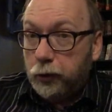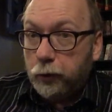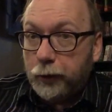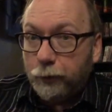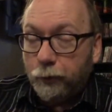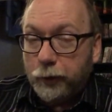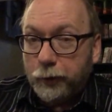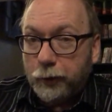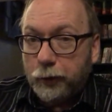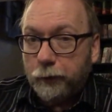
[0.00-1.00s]
you get one
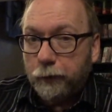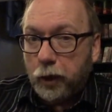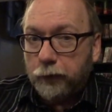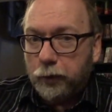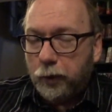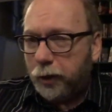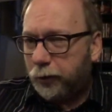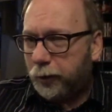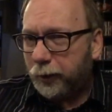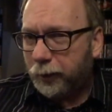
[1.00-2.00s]
of the? Are are
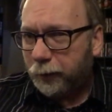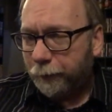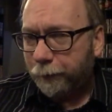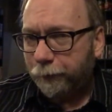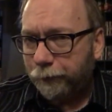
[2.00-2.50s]
you getting a?